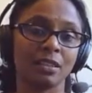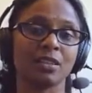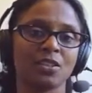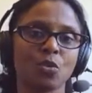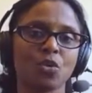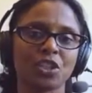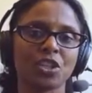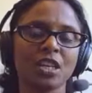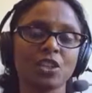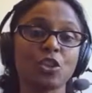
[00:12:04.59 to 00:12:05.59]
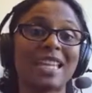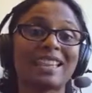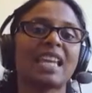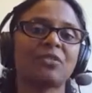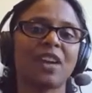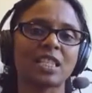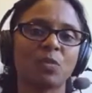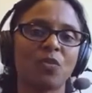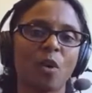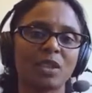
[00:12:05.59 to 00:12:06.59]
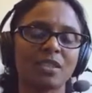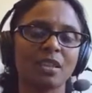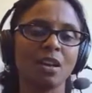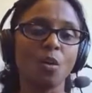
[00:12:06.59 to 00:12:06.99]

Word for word: the storage to get that fast performance